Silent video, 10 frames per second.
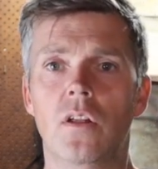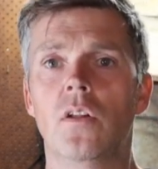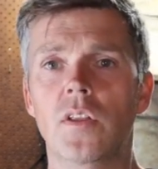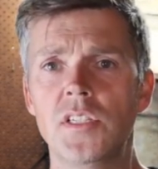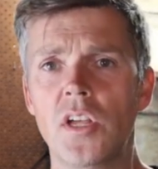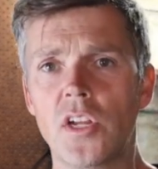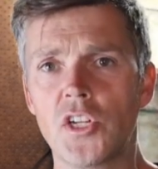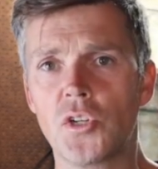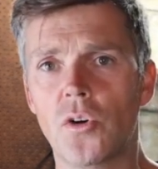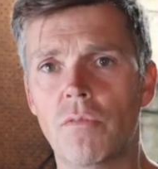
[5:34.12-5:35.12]
Look, this is only a
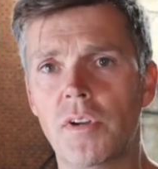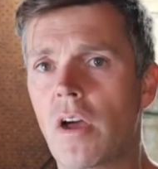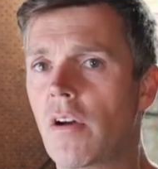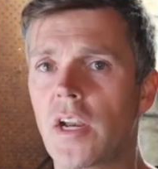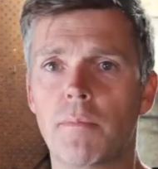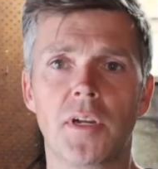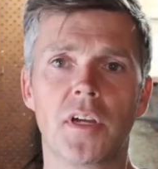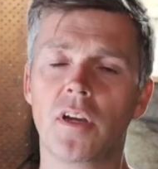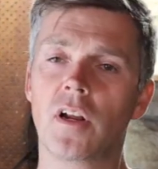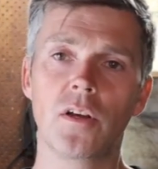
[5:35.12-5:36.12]
short video and I'm going to
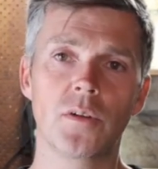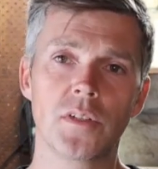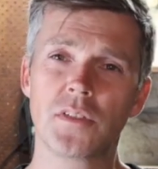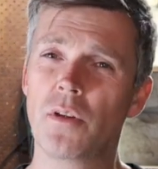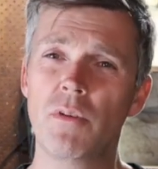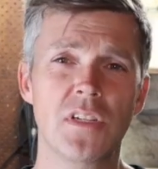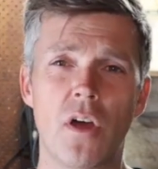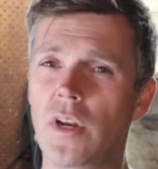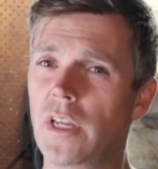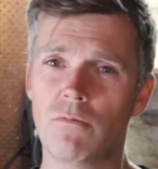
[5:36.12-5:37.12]
conclude. There is
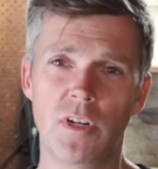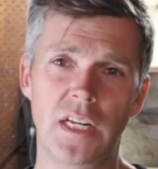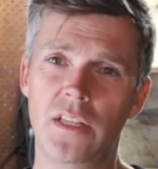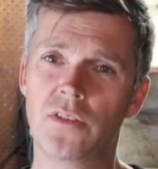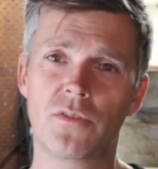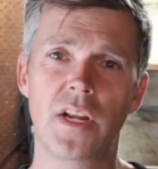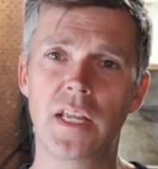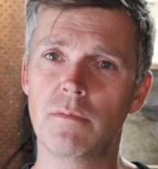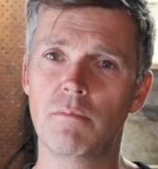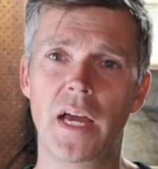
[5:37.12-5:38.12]
only really
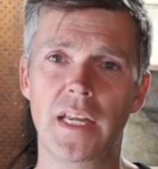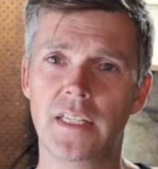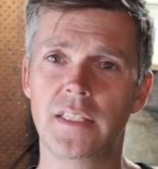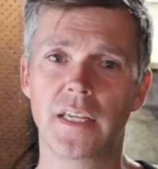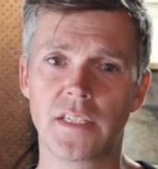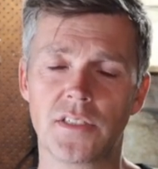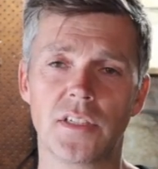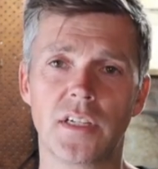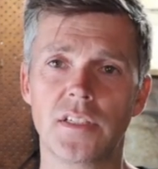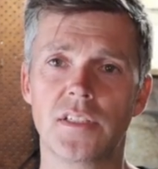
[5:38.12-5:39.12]
three main things to
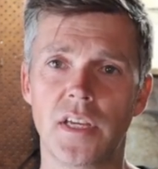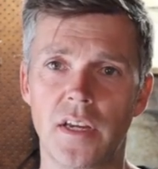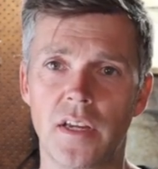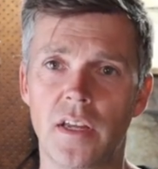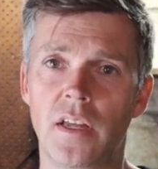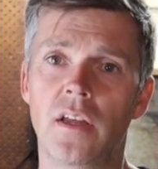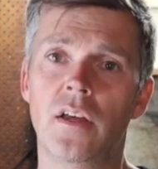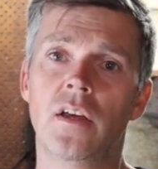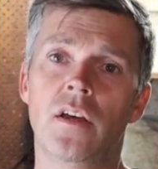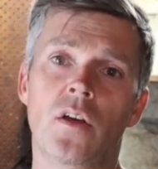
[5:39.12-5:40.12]
consider.
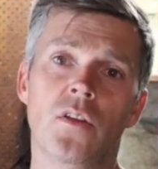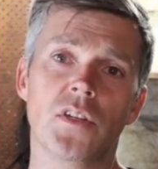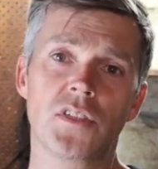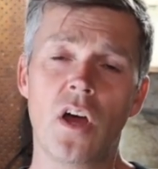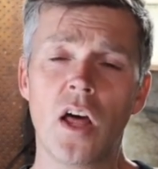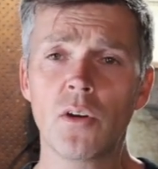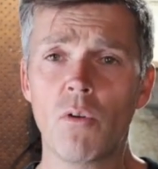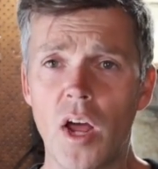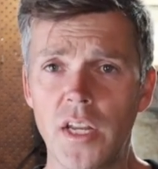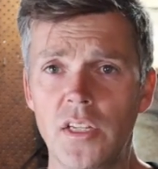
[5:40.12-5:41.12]
The style of
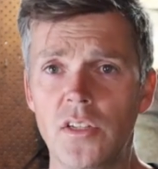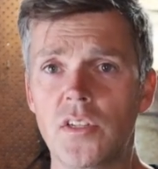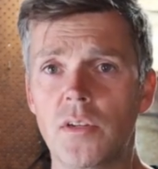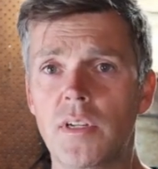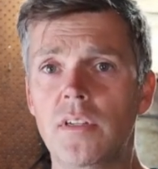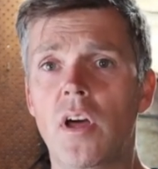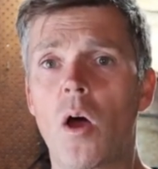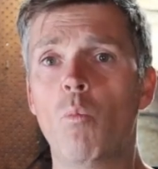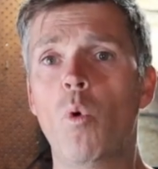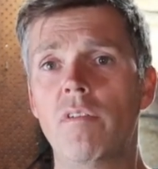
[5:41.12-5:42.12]
riding you're doing
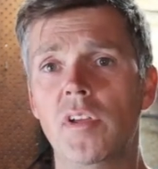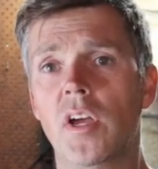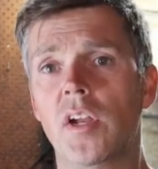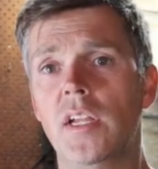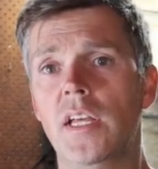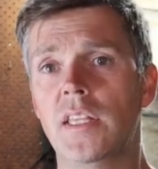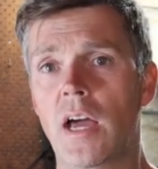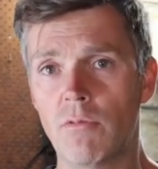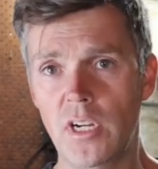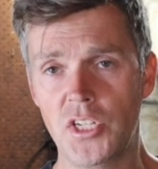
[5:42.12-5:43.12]
and whether you're going to need
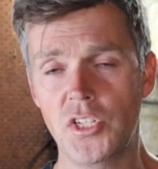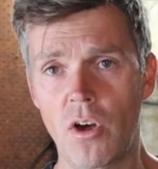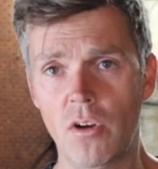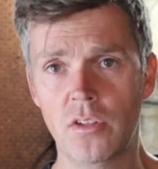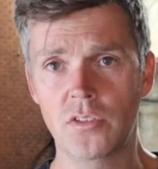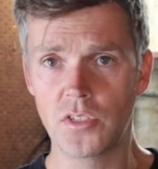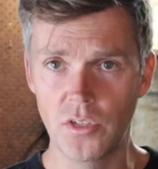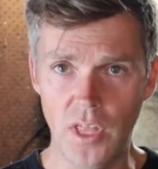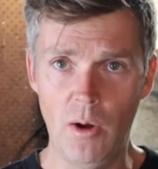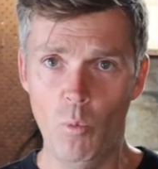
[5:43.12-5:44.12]
that rear shock to
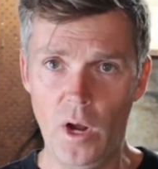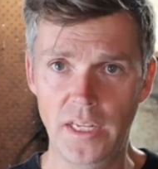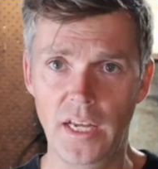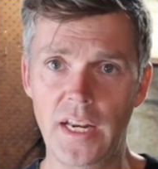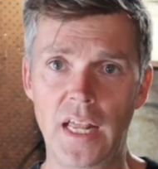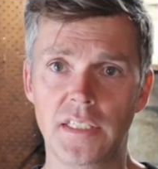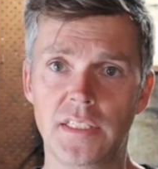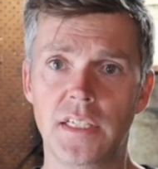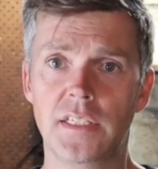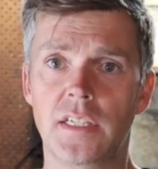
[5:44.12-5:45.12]
do that weight
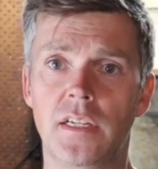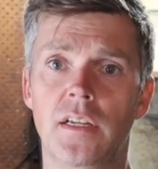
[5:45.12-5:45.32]
analysis.